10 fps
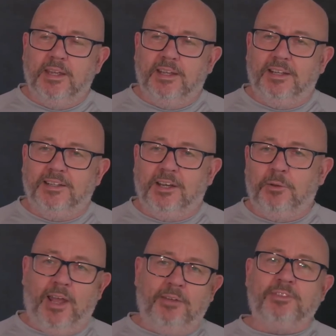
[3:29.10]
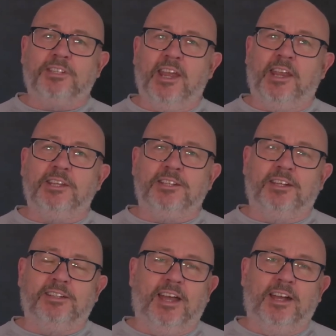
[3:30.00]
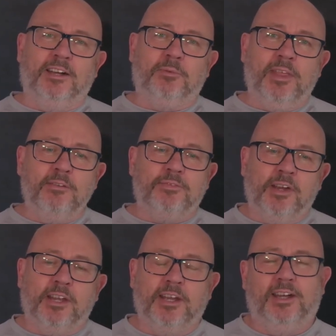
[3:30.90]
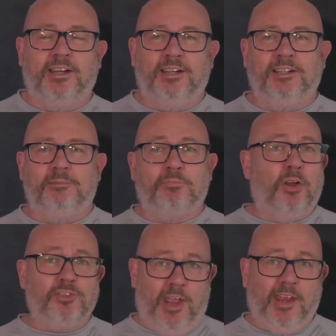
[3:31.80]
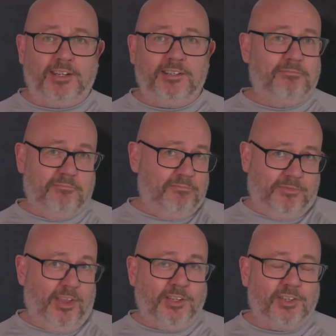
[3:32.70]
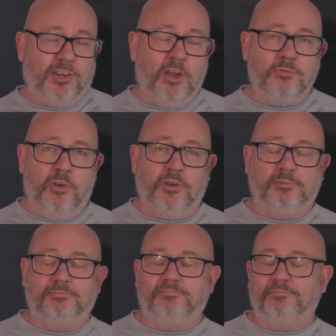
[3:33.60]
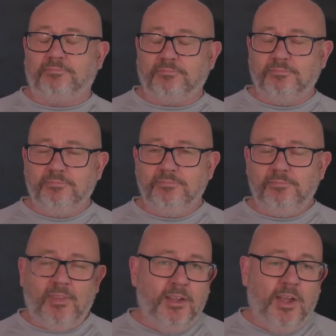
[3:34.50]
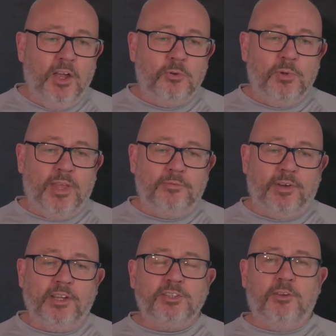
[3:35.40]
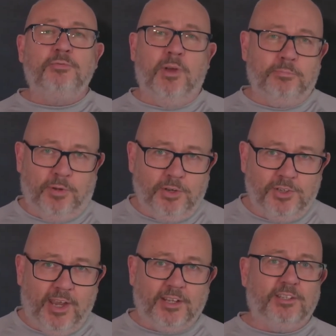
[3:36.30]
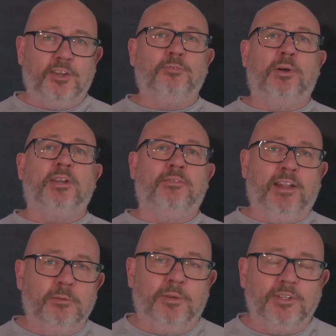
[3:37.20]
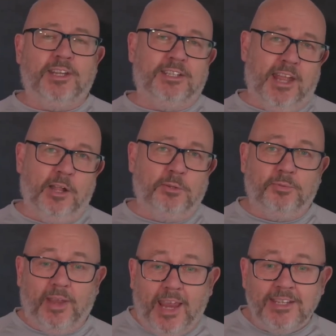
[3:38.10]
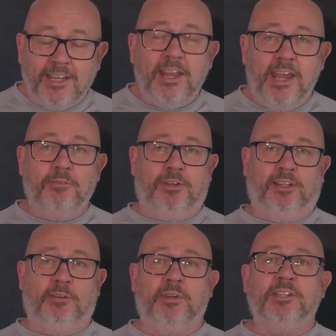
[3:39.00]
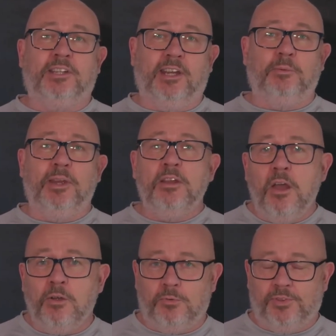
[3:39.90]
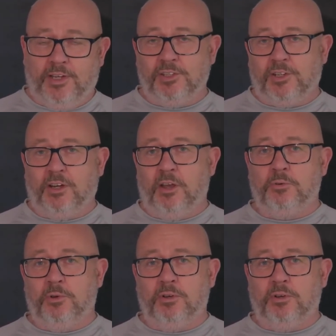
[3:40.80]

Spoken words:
Now, what I have to say is that with every project, things can go wrong. With every software project, software development itself is inherently risky. We know things can go wrong.